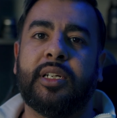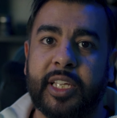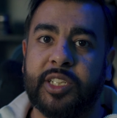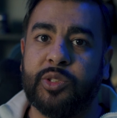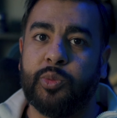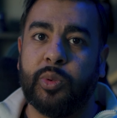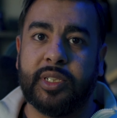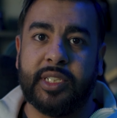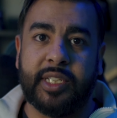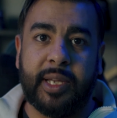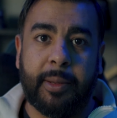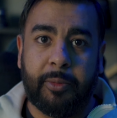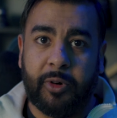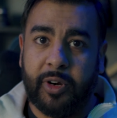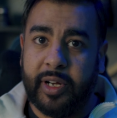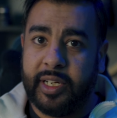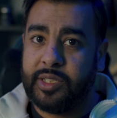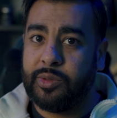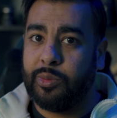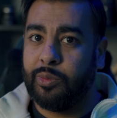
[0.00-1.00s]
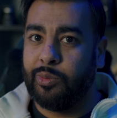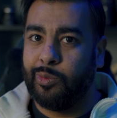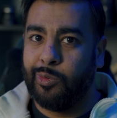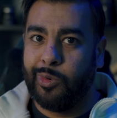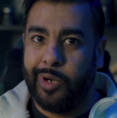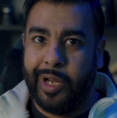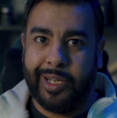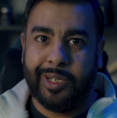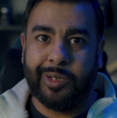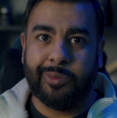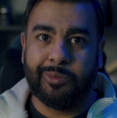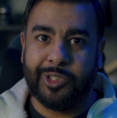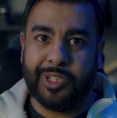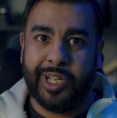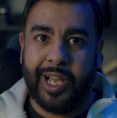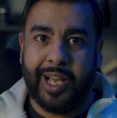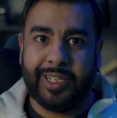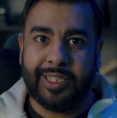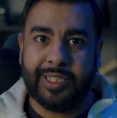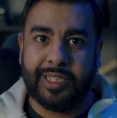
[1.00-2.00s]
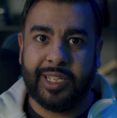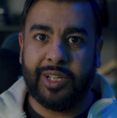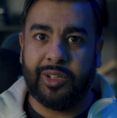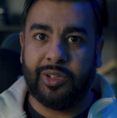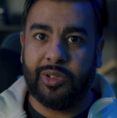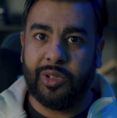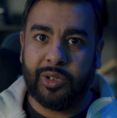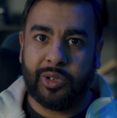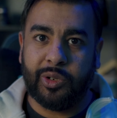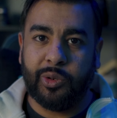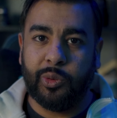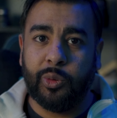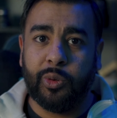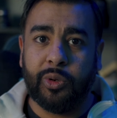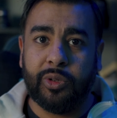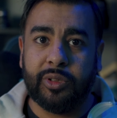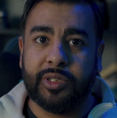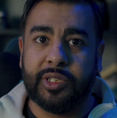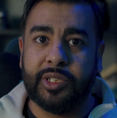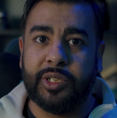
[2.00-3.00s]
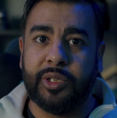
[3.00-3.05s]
It's what separates random shots that look cool